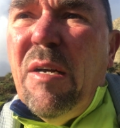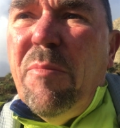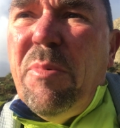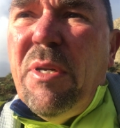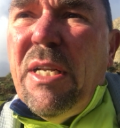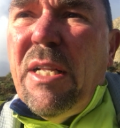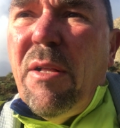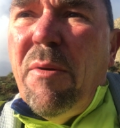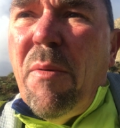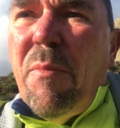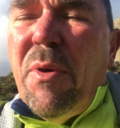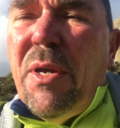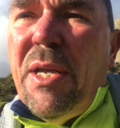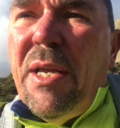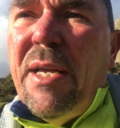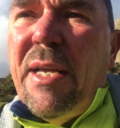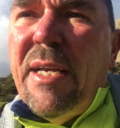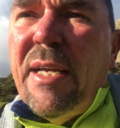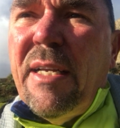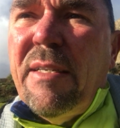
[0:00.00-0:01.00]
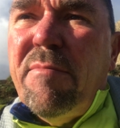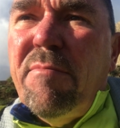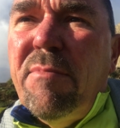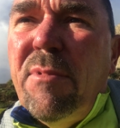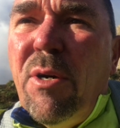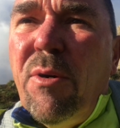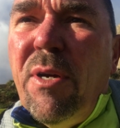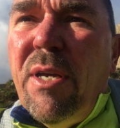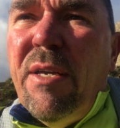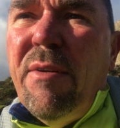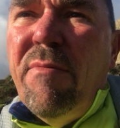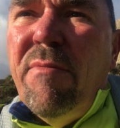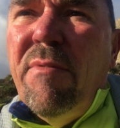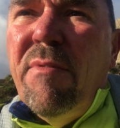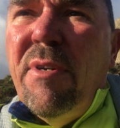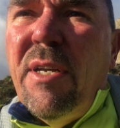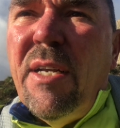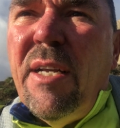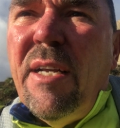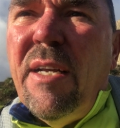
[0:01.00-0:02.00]
particularly when we don't
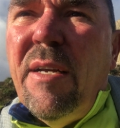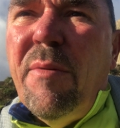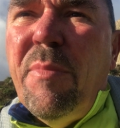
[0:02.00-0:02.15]
even